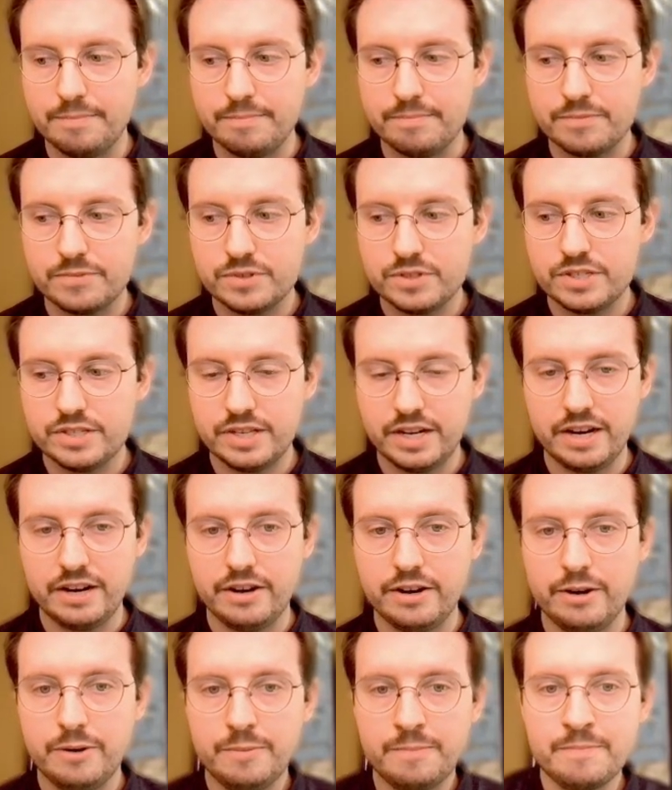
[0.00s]

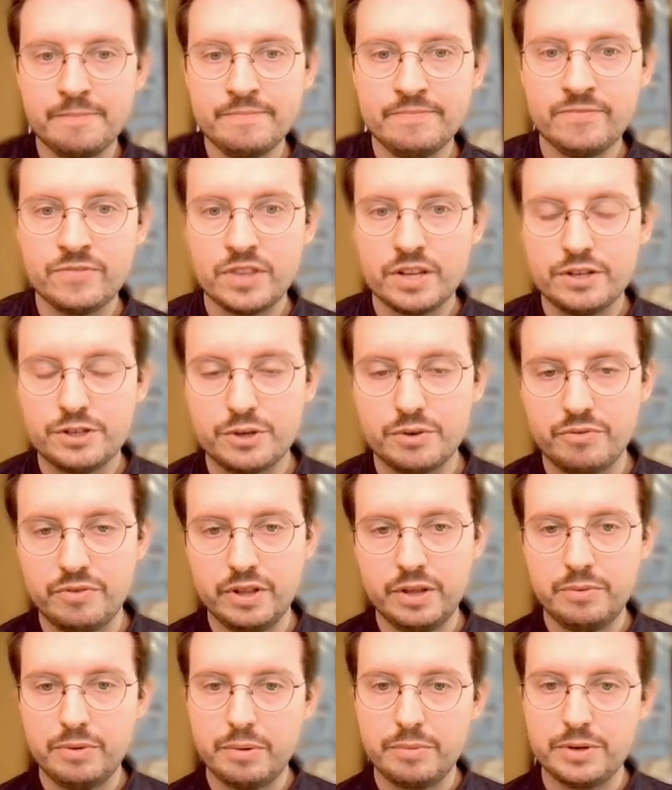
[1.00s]
scenario. So
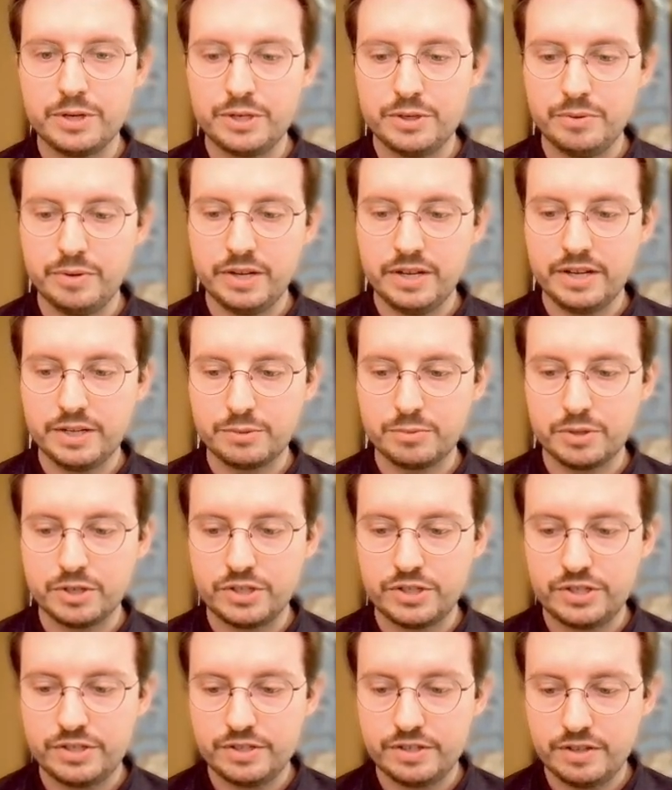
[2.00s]
really what we're doing is
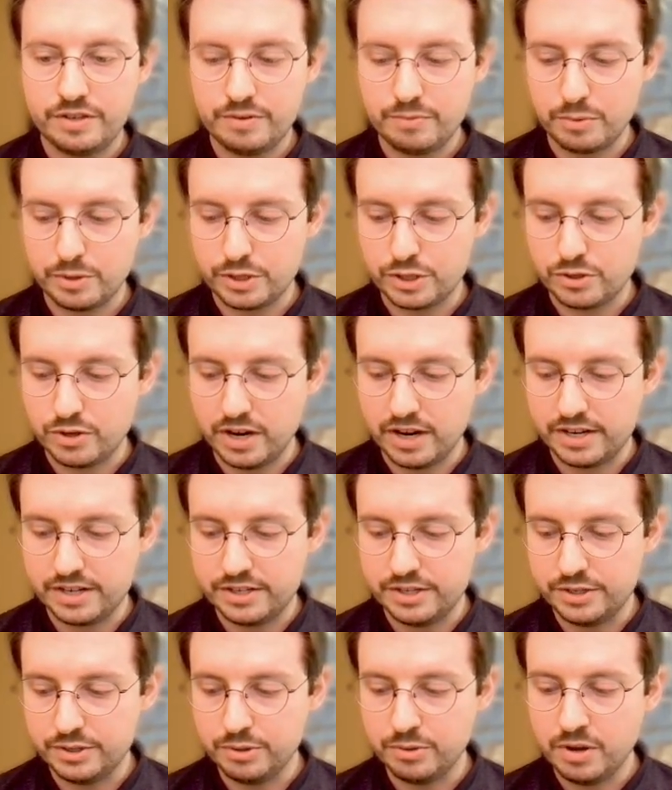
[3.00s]
we're trying
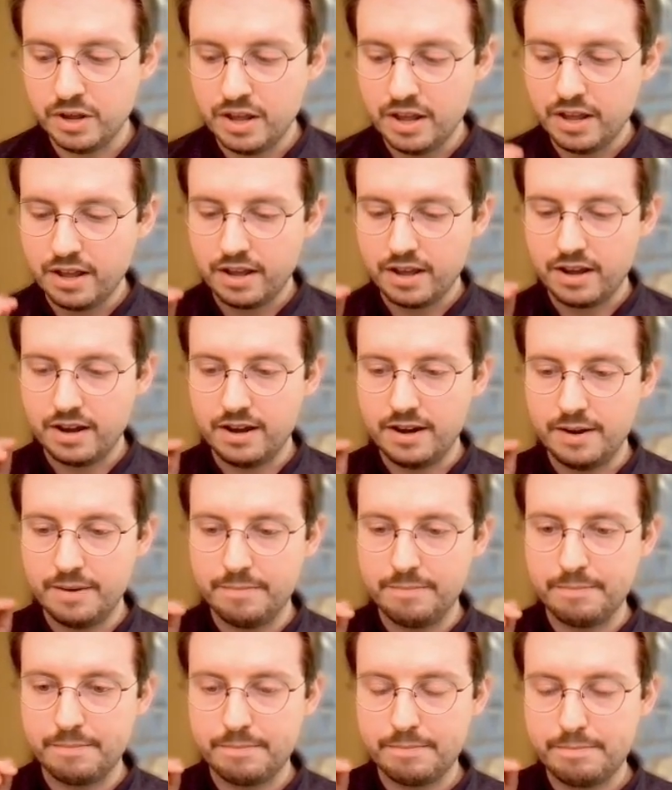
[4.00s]
to
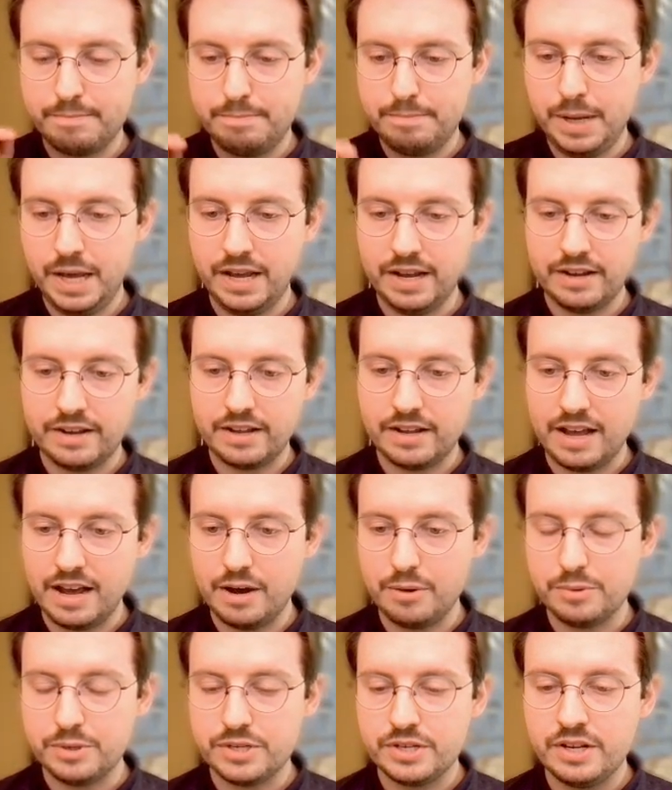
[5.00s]
pick
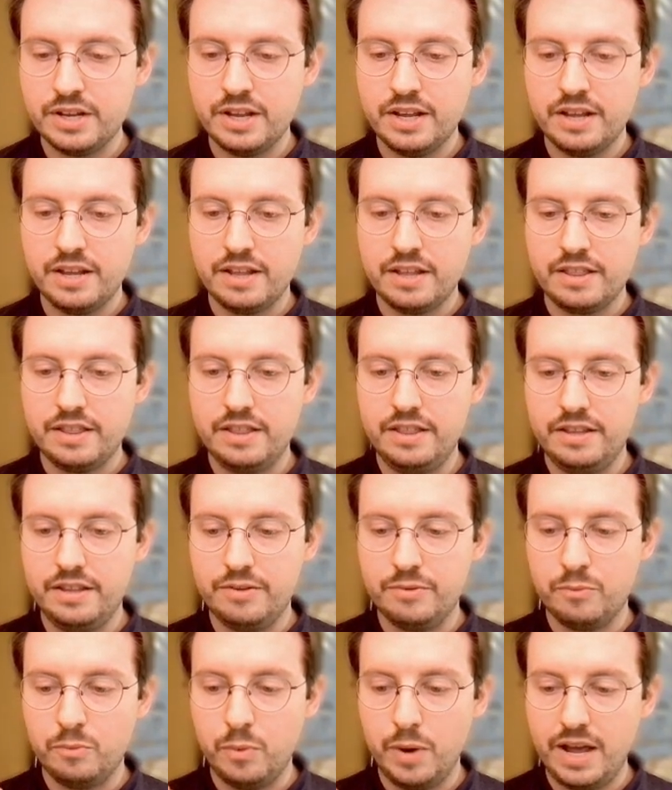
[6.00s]
out
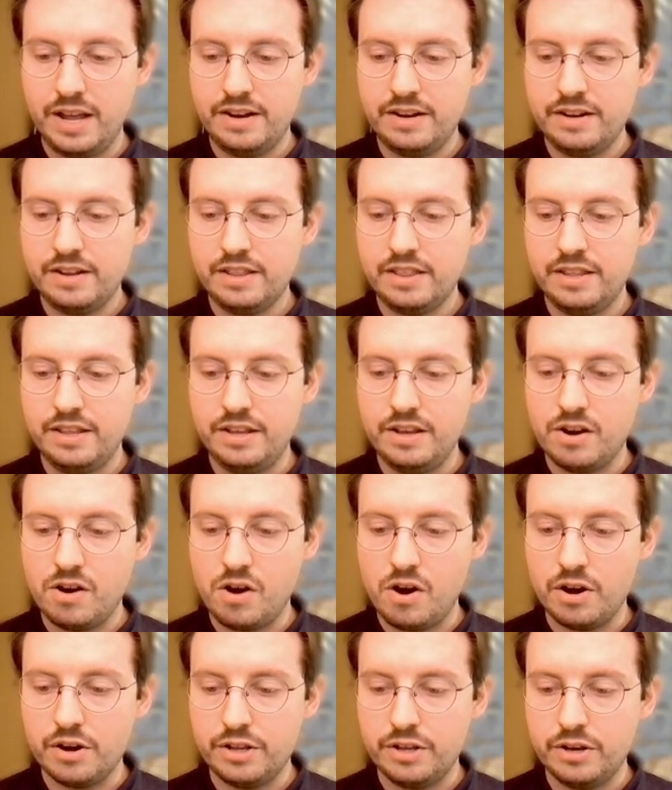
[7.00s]
when the
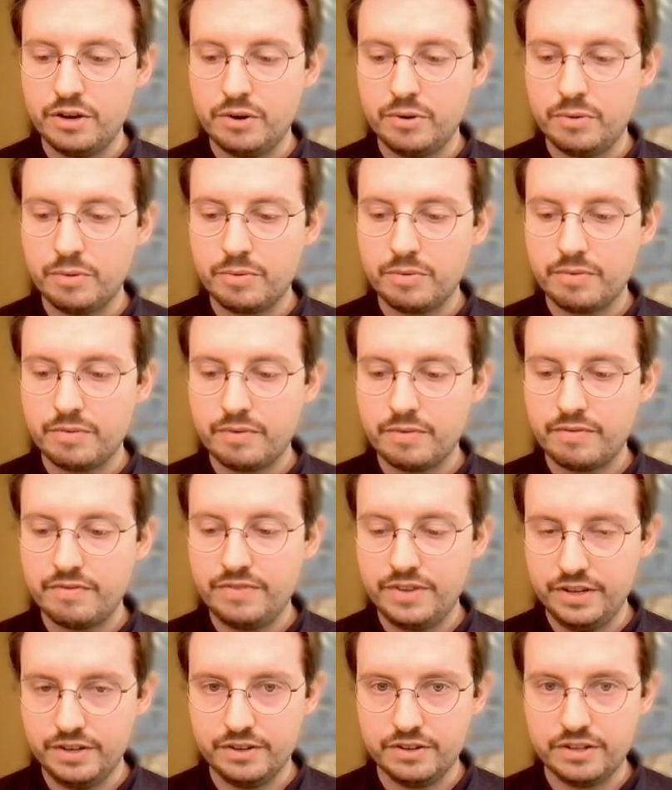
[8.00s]
audio
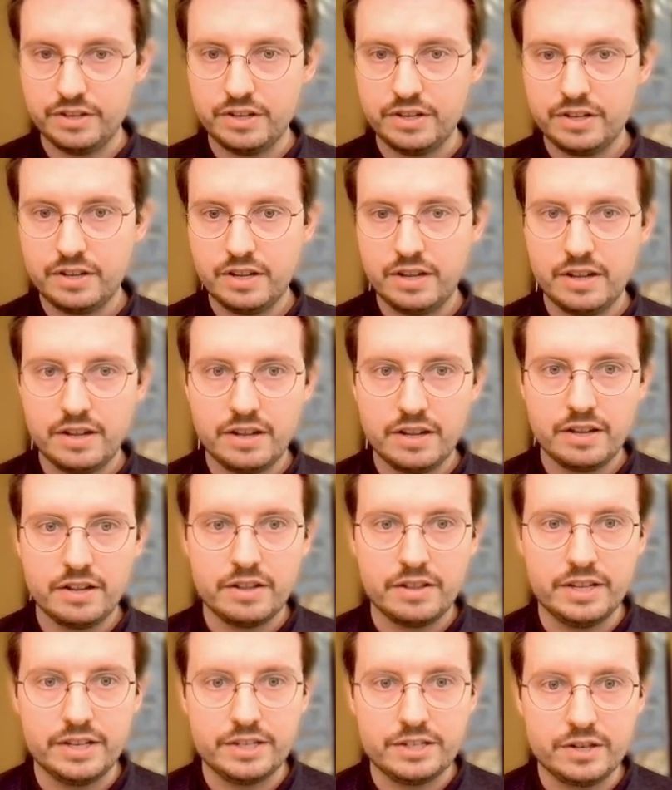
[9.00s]
field,
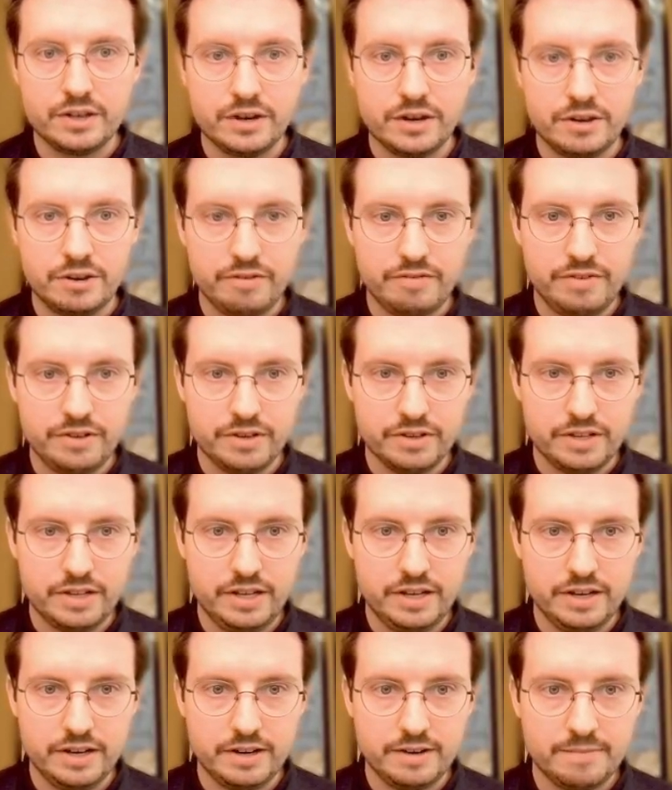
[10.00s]
this audio field
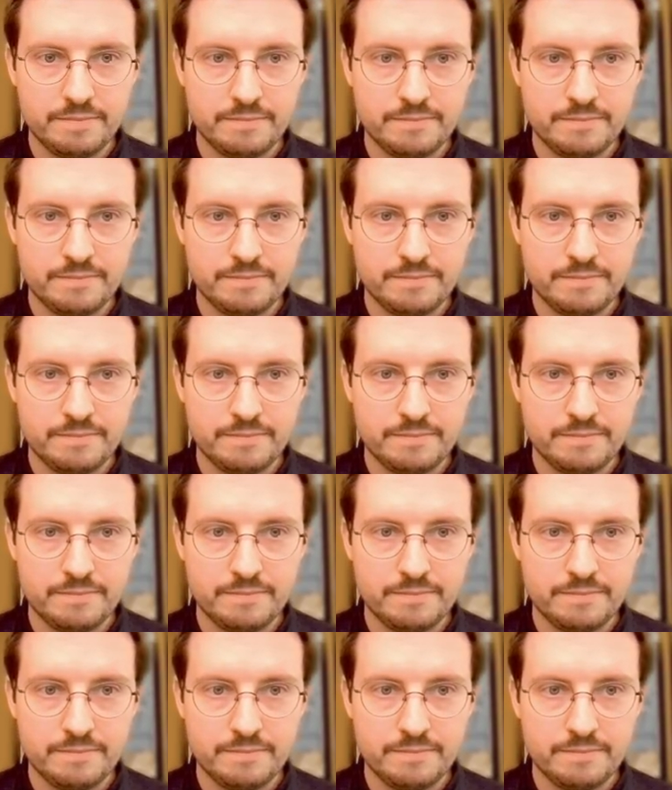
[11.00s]
here,